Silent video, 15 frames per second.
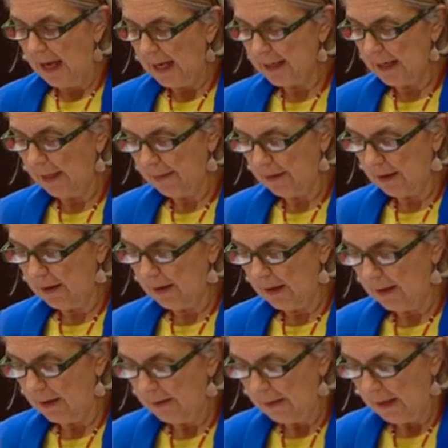and other
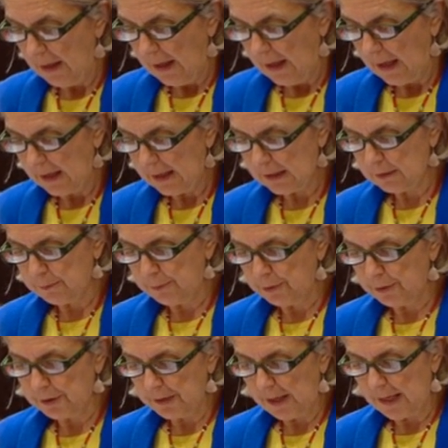
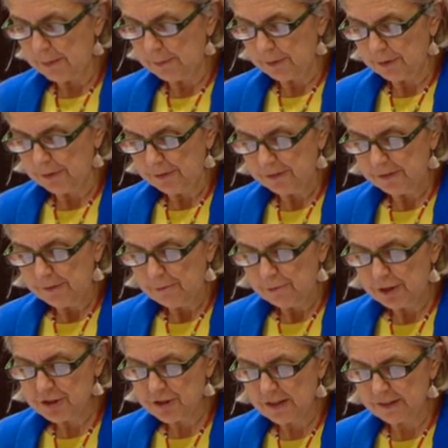exported animals
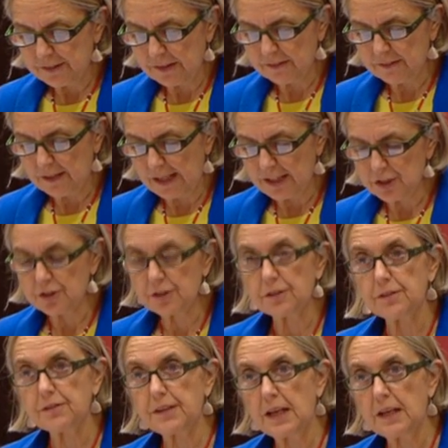reach their
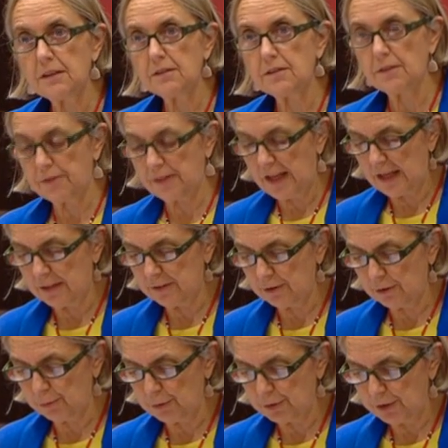destinations, tens of
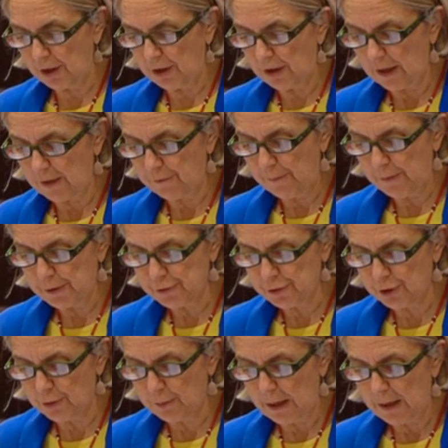thousands will die from the
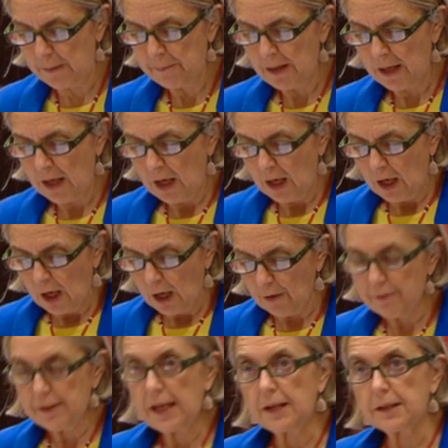trauma
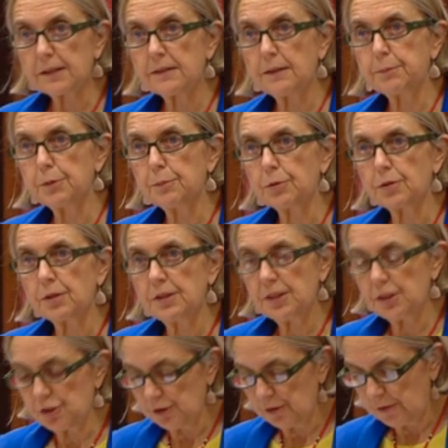of the unacceptable
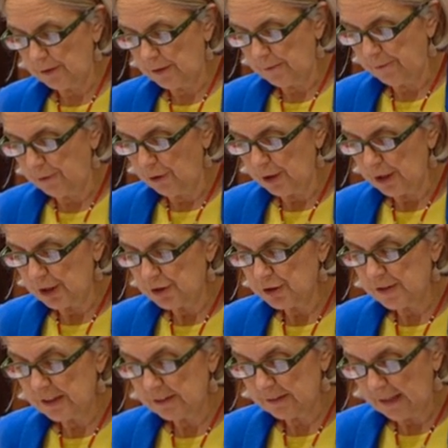conditions of the
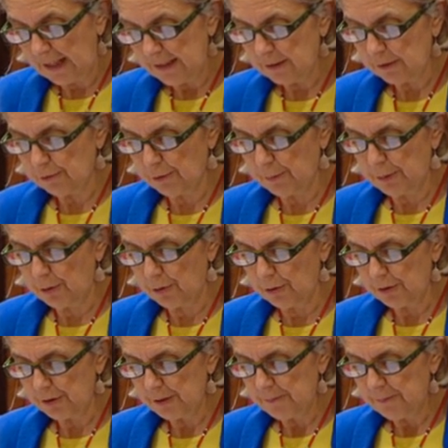voyage. This latest
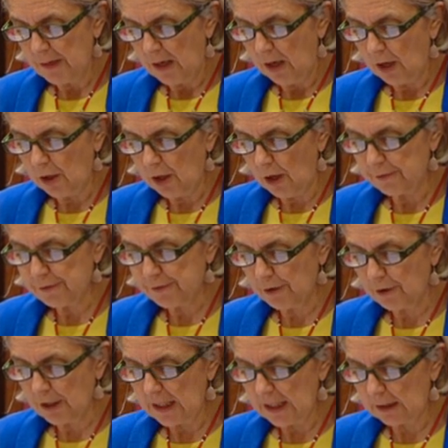report on
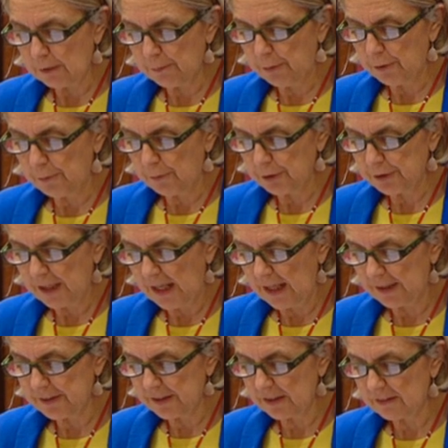livestock export
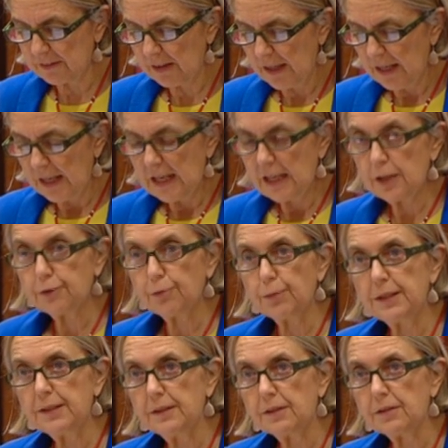mortalities is
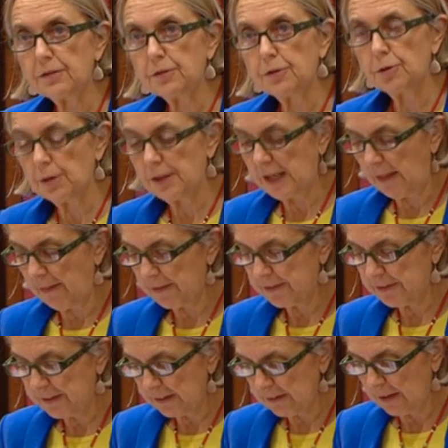witness to another
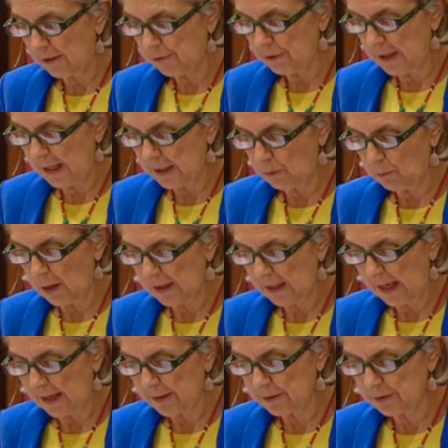681
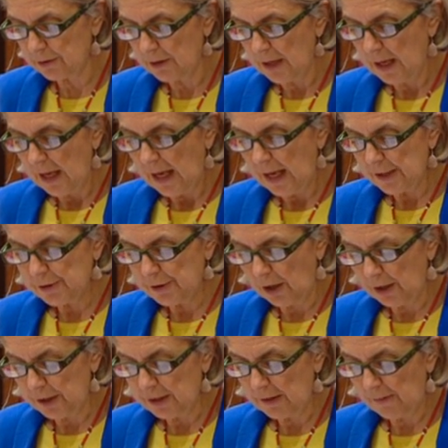cattle and
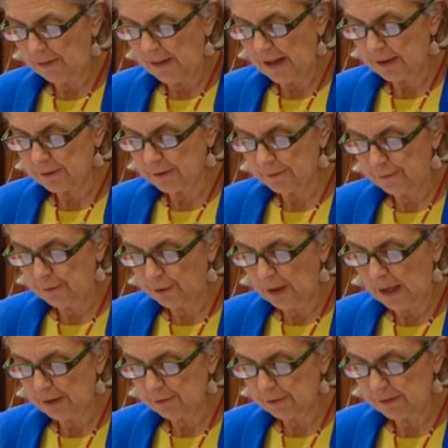
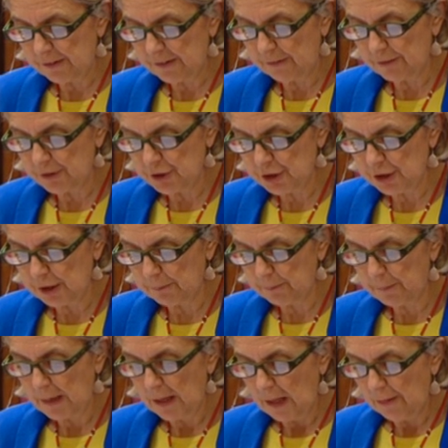19,407
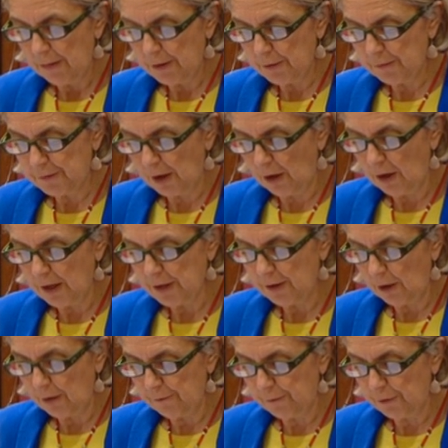sheep that have died
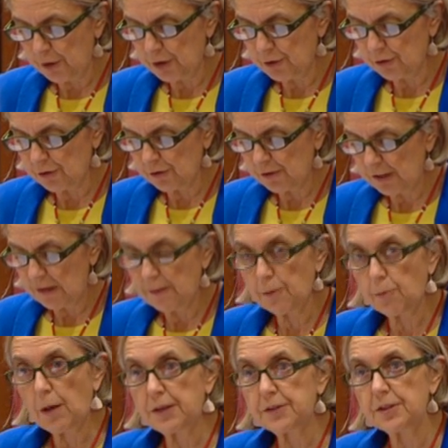on voyages in the
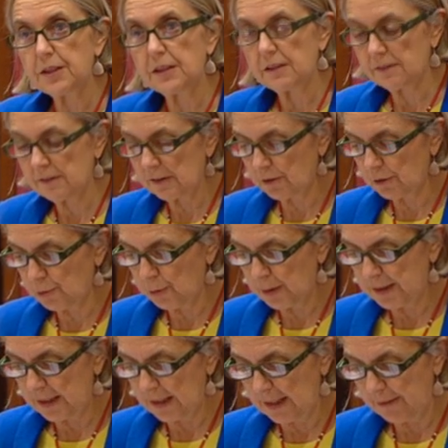1 year since
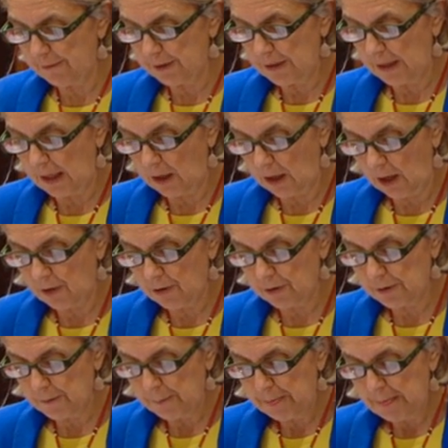2011
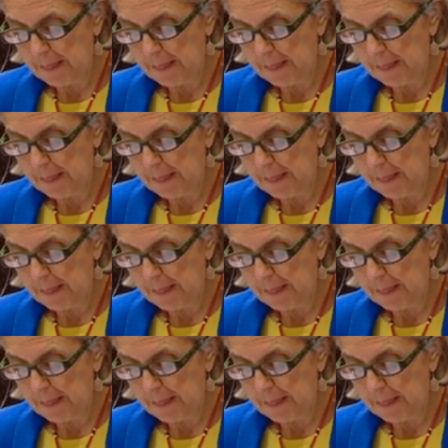alone.